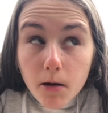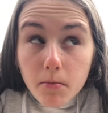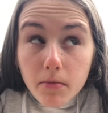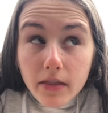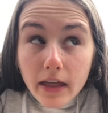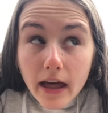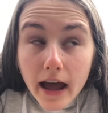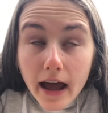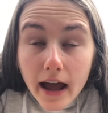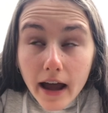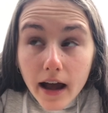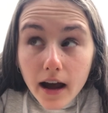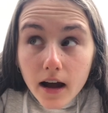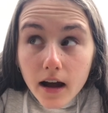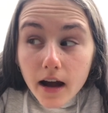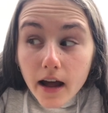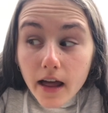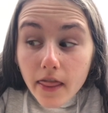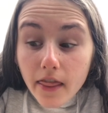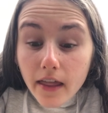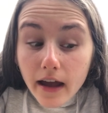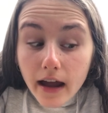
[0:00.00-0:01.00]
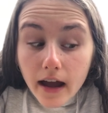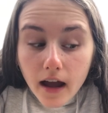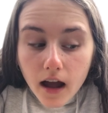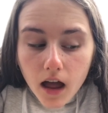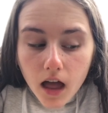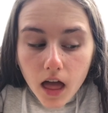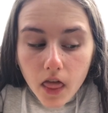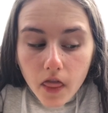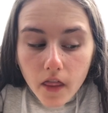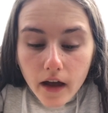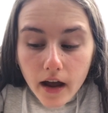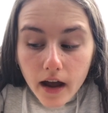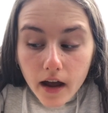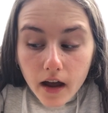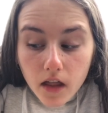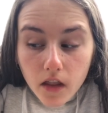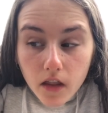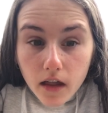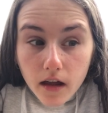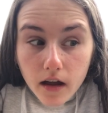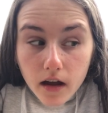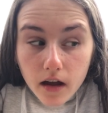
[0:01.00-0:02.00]
up there and there and there
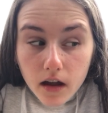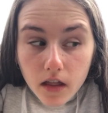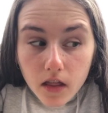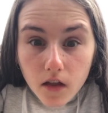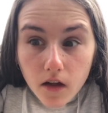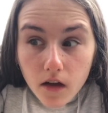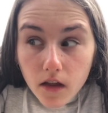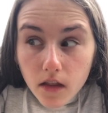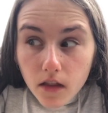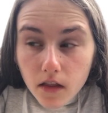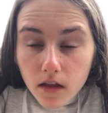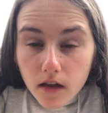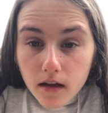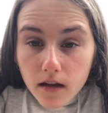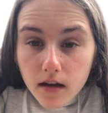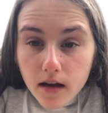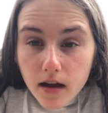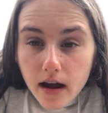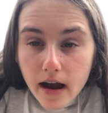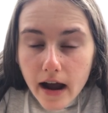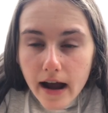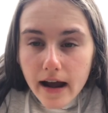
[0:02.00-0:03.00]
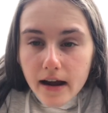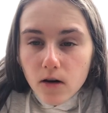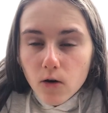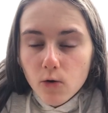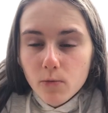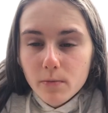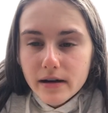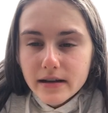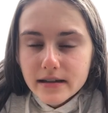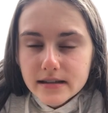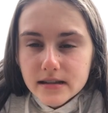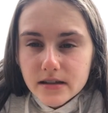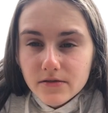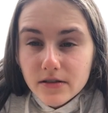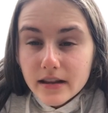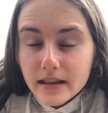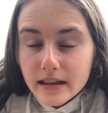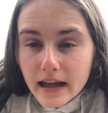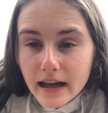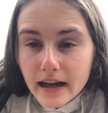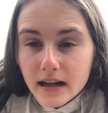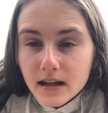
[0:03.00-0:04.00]
and there, and there it all means
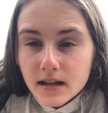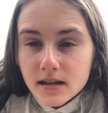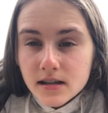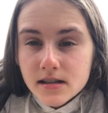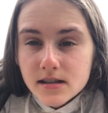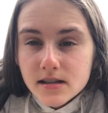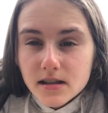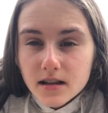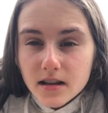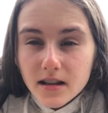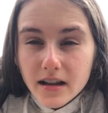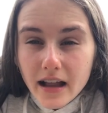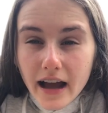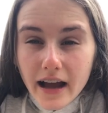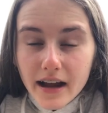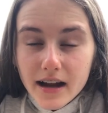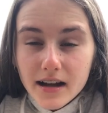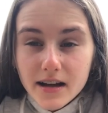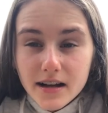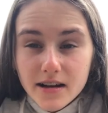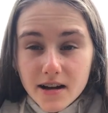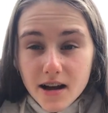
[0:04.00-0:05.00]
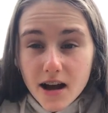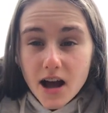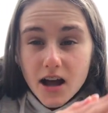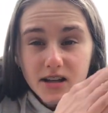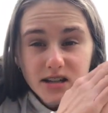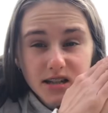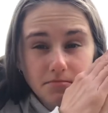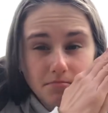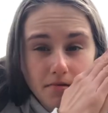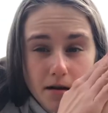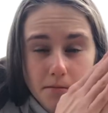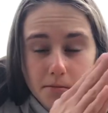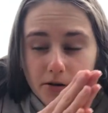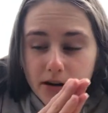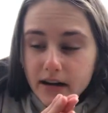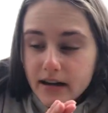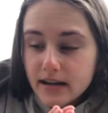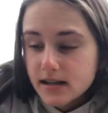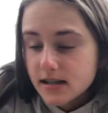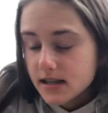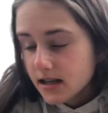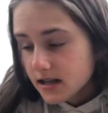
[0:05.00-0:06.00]
different things. Like to
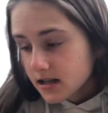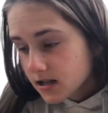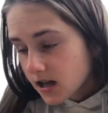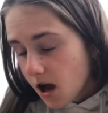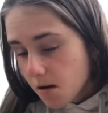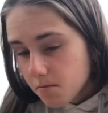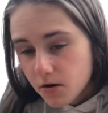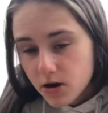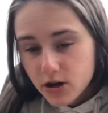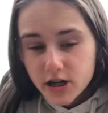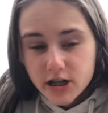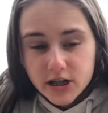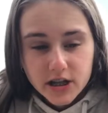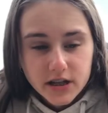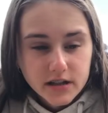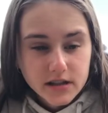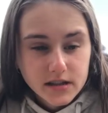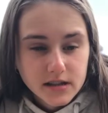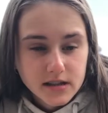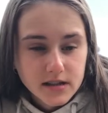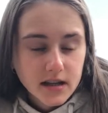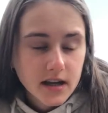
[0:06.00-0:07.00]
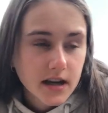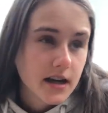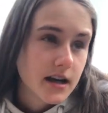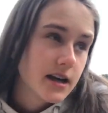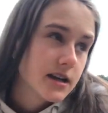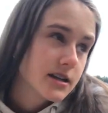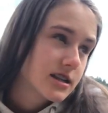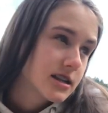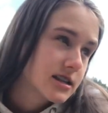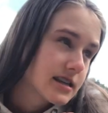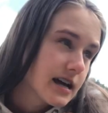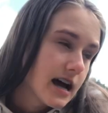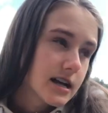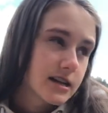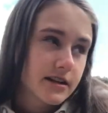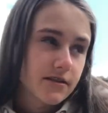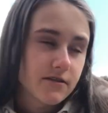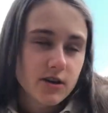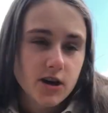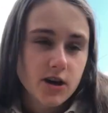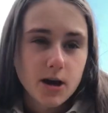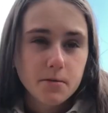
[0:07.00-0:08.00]
memories, to emotions, to
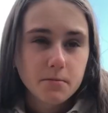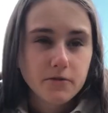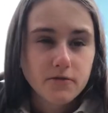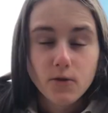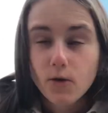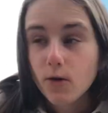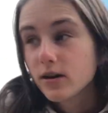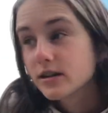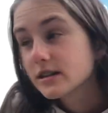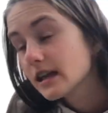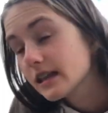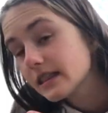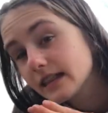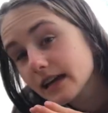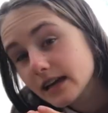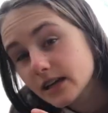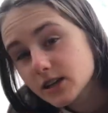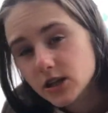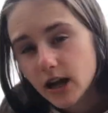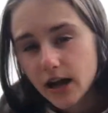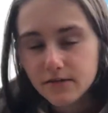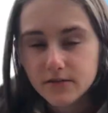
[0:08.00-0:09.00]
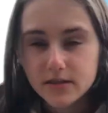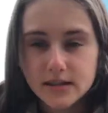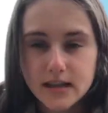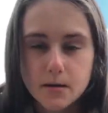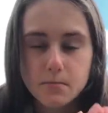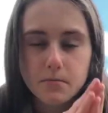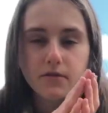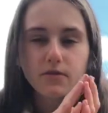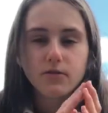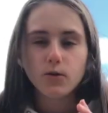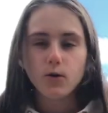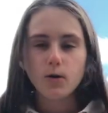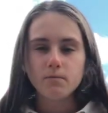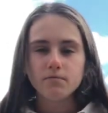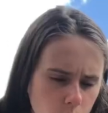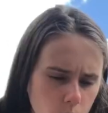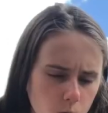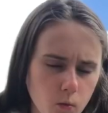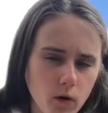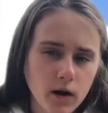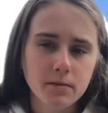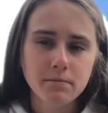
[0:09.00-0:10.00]
sounds you haven't heard before, to things you haven't seen before.
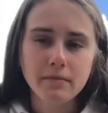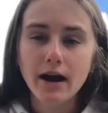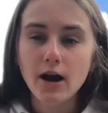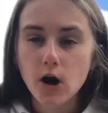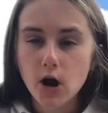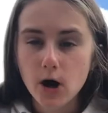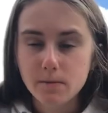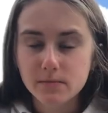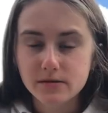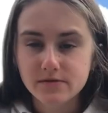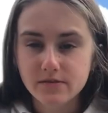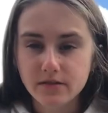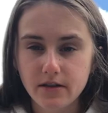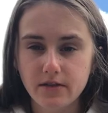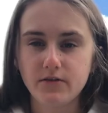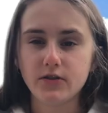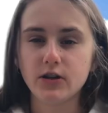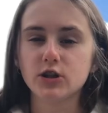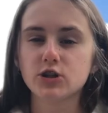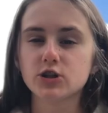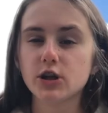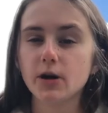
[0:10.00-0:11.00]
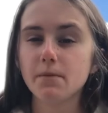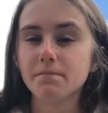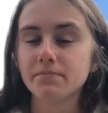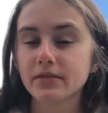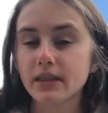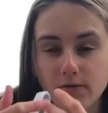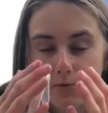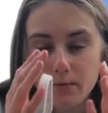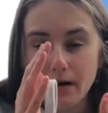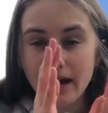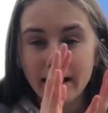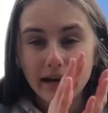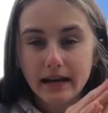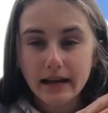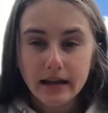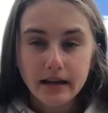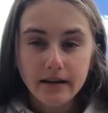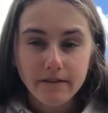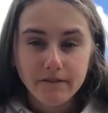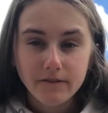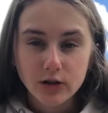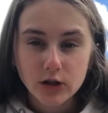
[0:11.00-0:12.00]
What are my hopes for the future? For my
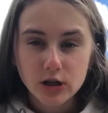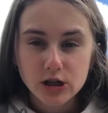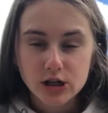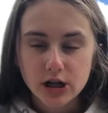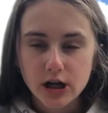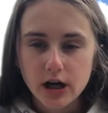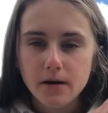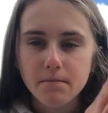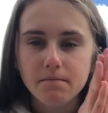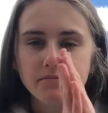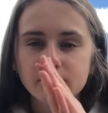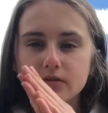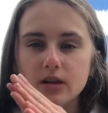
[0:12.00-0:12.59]
near future,